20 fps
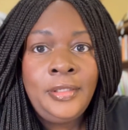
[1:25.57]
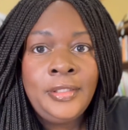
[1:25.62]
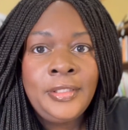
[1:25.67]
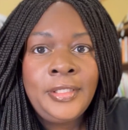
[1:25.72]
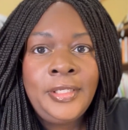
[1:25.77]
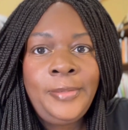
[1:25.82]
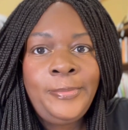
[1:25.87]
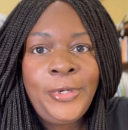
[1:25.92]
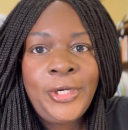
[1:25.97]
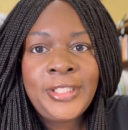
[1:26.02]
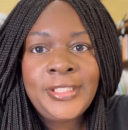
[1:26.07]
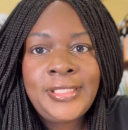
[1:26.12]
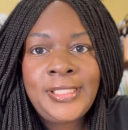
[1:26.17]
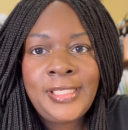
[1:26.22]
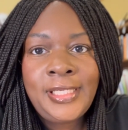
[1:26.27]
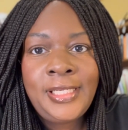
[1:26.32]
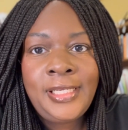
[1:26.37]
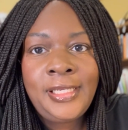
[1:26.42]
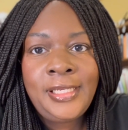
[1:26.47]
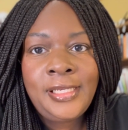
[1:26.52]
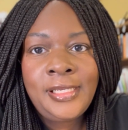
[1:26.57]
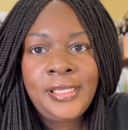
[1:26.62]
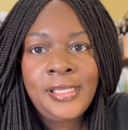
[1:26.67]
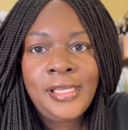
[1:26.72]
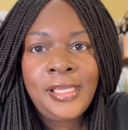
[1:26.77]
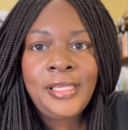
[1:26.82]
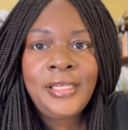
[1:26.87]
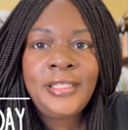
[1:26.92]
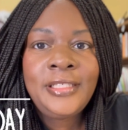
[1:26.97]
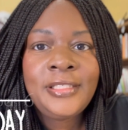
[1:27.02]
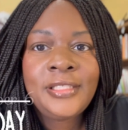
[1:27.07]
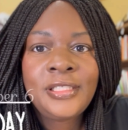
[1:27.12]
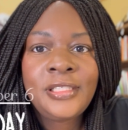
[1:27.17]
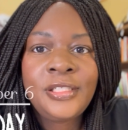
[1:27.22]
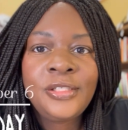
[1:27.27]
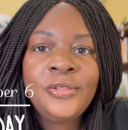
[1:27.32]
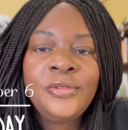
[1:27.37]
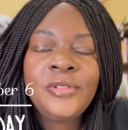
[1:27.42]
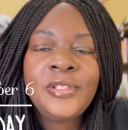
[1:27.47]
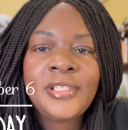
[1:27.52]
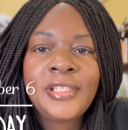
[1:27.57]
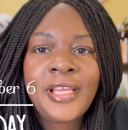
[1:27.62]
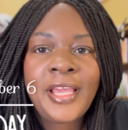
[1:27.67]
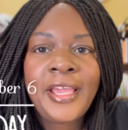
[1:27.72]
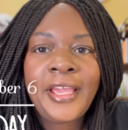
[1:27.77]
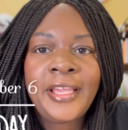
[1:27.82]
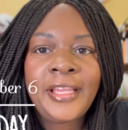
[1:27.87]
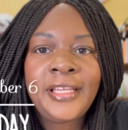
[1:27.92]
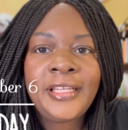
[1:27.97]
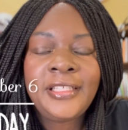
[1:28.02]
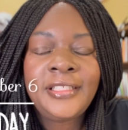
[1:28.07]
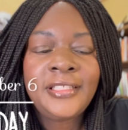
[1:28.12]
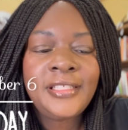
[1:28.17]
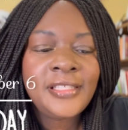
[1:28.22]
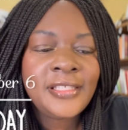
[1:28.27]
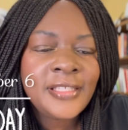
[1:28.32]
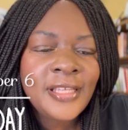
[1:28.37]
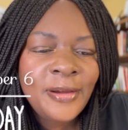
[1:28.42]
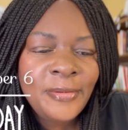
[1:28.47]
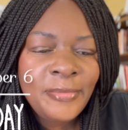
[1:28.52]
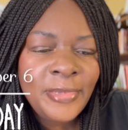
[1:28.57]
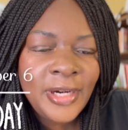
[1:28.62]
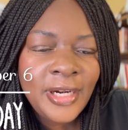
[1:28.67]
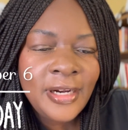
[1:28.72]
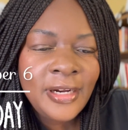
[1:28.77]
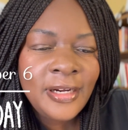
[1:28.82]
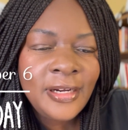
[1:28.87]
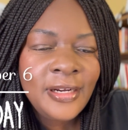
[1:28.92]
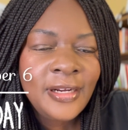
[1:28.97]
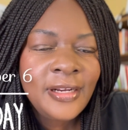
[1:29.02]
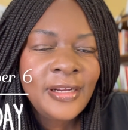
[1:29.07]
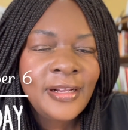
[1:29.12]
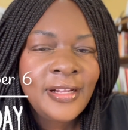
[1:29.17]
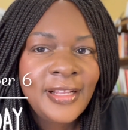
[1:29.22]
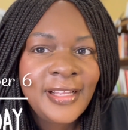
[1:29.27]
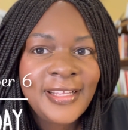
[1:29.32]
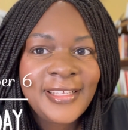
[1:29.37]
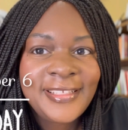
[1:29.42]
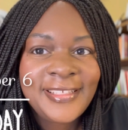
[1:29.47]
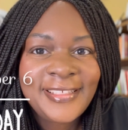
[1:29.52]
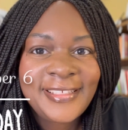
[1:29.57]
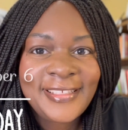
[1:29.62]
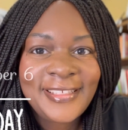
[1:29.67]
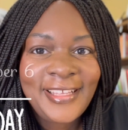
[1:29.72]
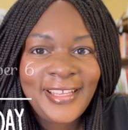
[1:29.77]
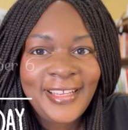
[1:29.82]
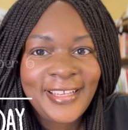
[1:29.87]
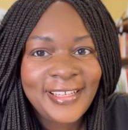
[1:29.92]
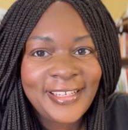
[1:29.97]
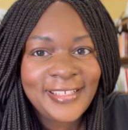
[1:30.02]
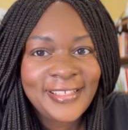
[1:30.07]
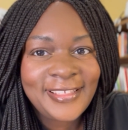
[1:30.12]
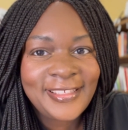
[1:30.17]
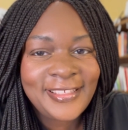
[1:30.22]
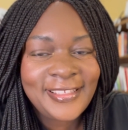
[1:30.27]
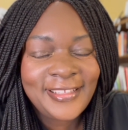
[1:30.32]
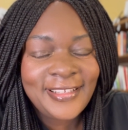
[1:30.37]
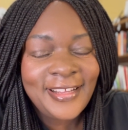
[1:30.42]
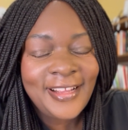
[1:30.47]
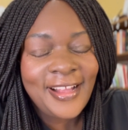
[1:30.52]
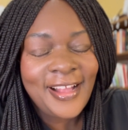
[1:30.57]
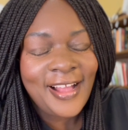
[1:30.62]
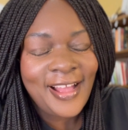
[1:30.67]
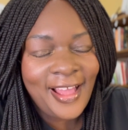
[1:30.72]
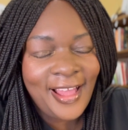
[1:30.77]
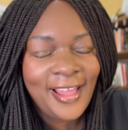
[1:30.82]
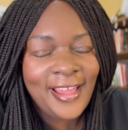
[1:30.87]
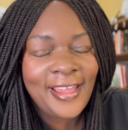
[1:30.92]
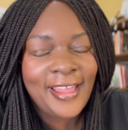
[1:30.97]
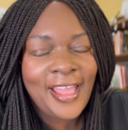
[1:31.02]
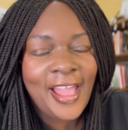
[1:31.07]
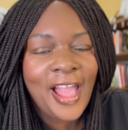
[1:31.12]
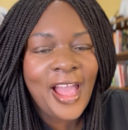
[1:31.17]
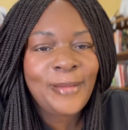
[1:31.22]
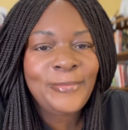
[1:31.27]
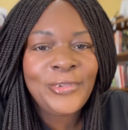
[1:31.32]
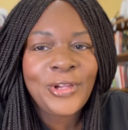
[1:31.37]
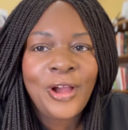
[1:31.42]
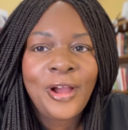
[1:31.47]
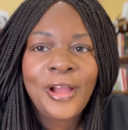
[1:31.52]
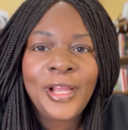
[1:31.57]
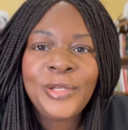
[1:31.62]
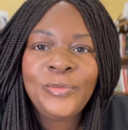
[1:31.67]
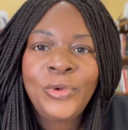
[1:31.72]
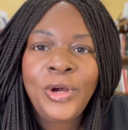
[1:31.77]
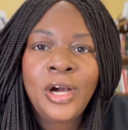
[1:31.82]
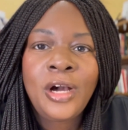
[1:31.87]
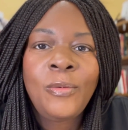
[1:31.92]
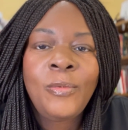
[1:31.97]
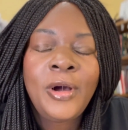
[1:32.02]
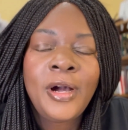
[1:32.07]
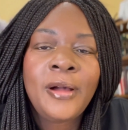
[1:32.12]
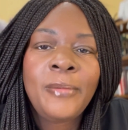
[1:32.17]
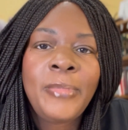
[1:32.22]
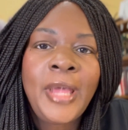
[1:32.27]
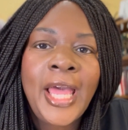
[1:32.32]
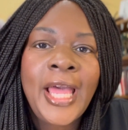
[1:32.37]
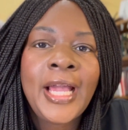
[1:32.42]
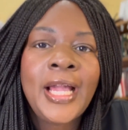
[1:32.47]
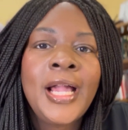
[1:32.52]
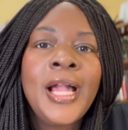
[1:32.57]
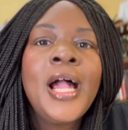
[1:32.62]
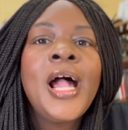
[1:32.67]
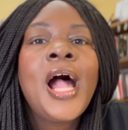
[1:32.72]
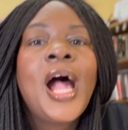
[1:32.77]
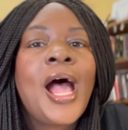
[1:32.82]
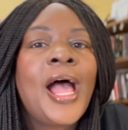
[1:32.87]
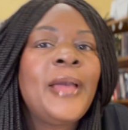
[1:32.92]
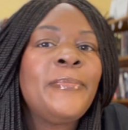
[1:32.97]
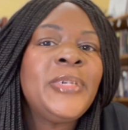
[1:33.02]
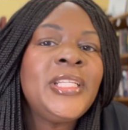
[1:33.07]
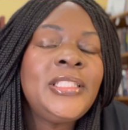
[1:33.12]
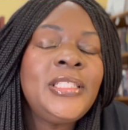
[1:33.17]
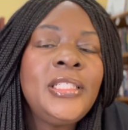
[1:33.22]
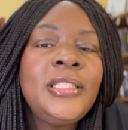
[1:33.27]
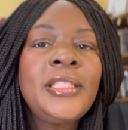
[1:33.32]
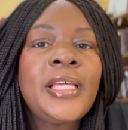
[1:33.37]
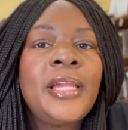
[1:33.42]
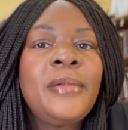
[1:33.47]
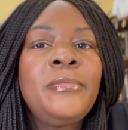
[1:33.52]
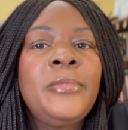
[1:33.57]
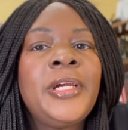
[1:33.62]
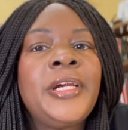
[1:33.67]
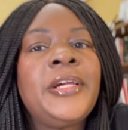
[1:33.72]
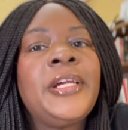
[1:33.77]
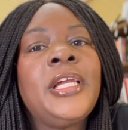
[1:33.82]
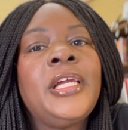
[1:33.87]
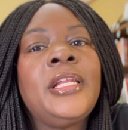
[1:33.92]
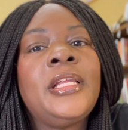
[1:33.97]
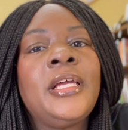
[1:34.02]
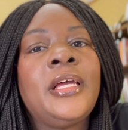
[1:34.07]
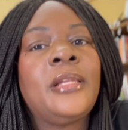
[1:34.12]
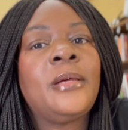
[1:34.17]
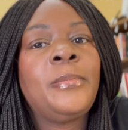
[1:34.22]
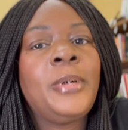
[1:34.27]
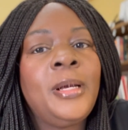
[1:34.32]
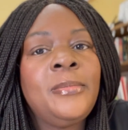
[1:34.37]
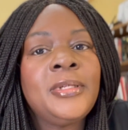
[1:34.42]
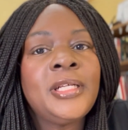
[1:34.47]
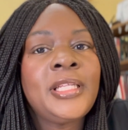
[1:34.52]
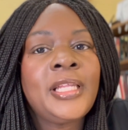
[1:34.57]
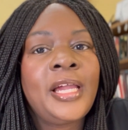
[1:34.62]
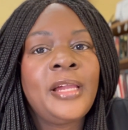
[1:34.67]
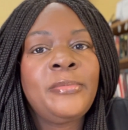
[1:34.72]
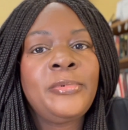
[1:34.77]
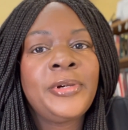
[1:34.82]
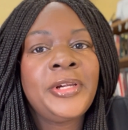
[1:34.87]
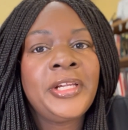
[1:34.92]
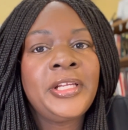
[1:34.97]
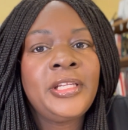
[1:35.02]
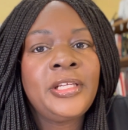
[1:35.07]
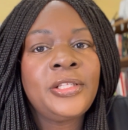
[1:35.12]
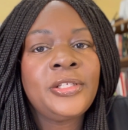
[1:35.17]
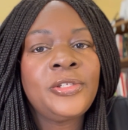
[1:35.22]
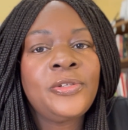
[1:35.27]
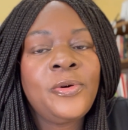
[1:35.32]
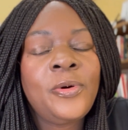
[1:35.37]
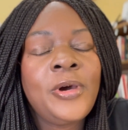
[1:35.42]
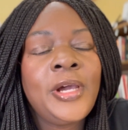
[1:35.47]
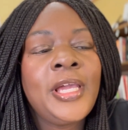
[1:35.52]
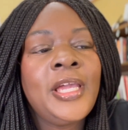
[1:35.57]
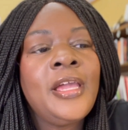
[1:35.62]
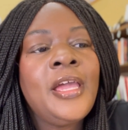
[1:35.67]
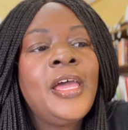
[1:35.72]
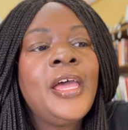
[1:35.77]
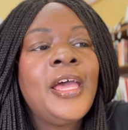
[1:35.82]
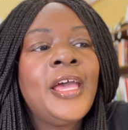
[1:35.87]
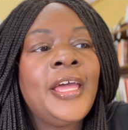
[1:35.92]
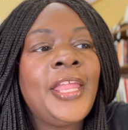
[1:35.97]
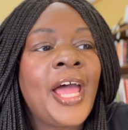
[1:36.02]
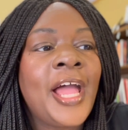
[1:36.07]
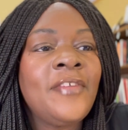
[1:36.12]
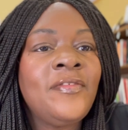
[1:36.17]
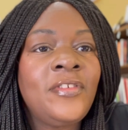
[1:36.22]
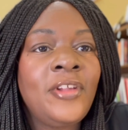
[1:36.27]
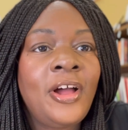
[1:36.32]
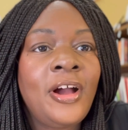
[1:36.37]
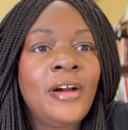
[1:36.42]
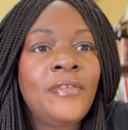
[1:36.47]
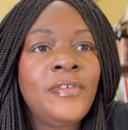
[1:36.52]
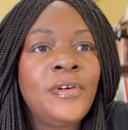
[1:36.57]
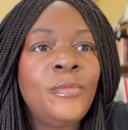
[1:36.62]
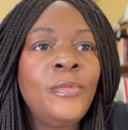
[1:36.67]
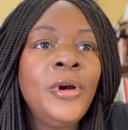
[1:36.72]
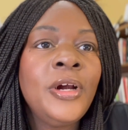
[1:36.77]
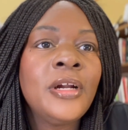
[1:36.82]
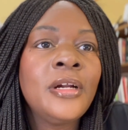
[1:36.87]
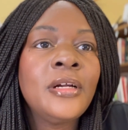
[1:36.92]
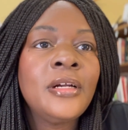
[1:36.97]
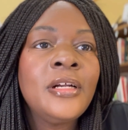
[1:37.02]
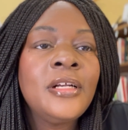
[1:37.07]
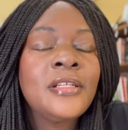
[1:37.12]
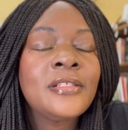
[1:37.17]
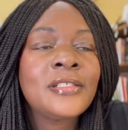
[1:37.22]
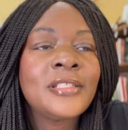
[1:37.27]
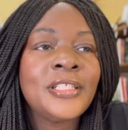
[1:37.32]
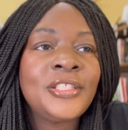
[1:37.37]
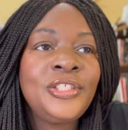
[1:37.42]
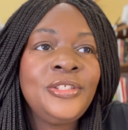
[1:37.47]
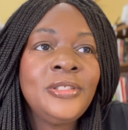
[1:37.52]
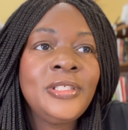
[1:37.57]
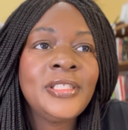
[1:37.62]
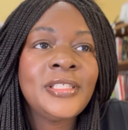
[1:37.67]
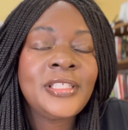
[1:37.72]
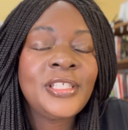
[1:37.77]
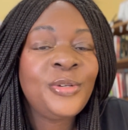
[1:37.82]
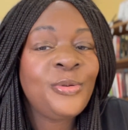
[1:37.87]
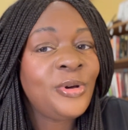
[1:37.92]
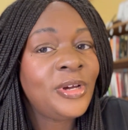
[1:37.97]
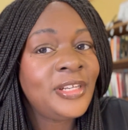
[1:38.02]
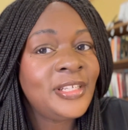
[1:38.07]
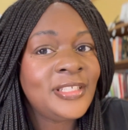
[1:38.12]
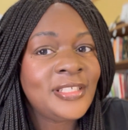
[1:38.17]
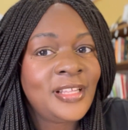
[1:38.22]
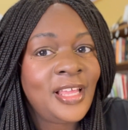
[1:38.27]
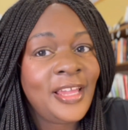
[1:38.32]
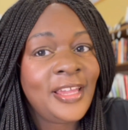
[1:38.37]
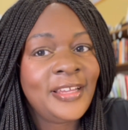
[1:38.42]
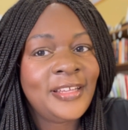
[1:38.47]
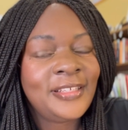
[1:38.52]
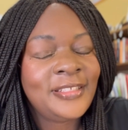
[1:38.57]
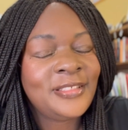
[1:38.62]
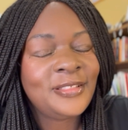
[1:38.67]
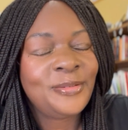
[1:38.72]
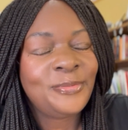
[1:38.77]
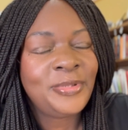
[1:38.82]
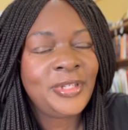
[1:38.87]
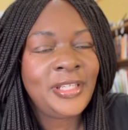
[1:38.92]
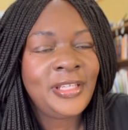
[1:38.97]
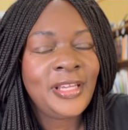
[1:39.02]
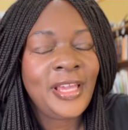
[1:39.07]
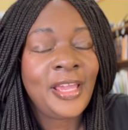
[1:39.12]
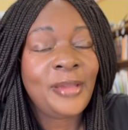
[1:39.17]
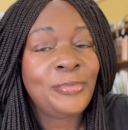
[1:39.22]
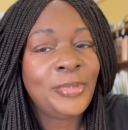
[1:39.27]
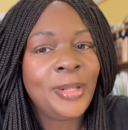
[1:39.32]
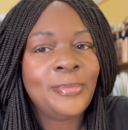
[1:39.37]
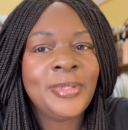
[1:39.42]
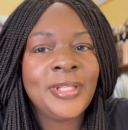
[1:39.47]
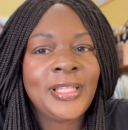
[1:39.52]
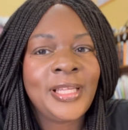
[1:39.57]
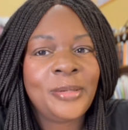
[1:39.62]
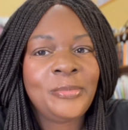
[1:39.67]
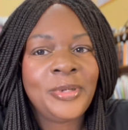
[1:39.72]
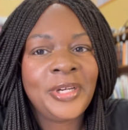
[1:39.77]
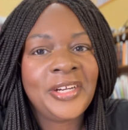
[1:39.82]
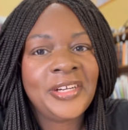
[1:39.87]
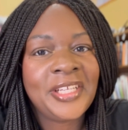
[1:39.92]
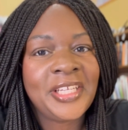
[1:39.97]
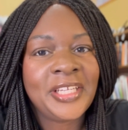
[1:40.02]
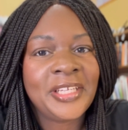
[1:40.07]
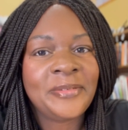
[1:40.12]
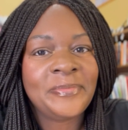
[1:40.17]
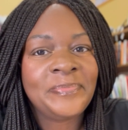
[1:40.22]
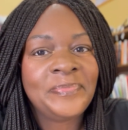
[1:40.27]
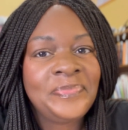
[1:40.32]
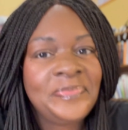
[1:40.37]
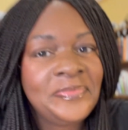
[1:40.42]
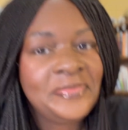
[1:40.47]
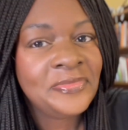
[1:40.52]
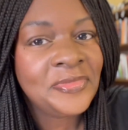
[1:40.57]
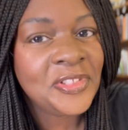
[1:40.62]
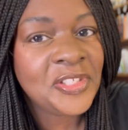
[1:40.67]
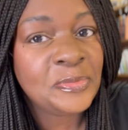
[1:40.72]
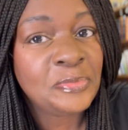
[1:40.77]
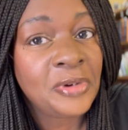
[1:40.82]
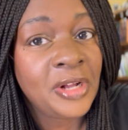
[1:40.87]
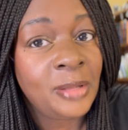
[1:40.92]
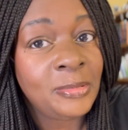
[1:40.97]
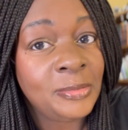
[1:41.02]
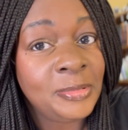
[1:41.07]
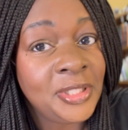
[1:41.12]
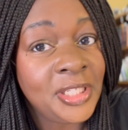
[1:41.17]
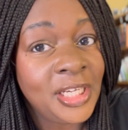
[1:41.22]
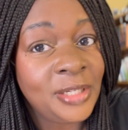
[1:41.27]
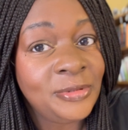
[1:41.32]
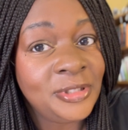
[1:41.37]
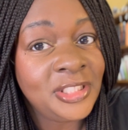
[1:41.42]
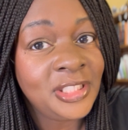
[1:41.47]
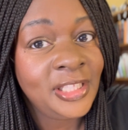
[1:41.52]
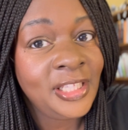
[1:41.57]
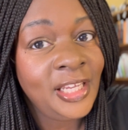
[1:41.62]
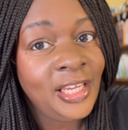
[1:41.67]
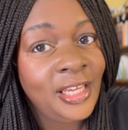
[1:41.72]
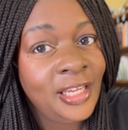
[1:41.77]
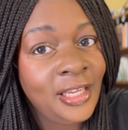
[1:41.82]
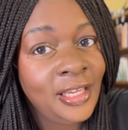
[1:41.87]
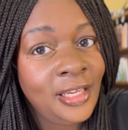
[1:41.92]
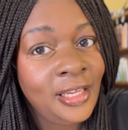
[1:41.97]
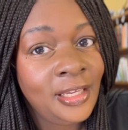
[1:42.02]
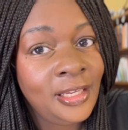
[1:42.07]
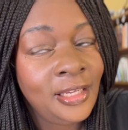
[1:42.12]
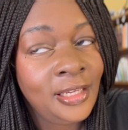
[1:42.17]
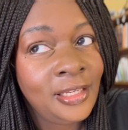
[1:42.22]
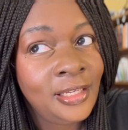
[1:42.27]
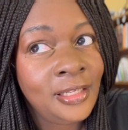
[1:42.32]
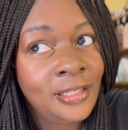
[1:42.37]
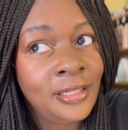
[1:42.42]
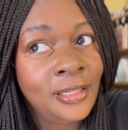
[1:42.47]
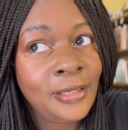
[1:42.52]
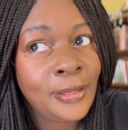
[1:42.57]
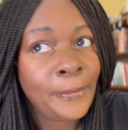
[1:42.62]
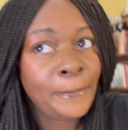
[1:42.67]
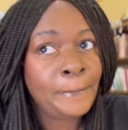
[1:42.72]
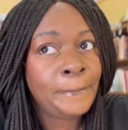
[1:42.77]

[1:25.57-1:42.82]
Good morning. It is Tuesday, December 6th. Hi, I'm Dawn. Welcome back. I'm a teen librarian at a public library in Illinois, and I vlog from work so that you can see what it's like to be a public librarian. It's probably not what you think.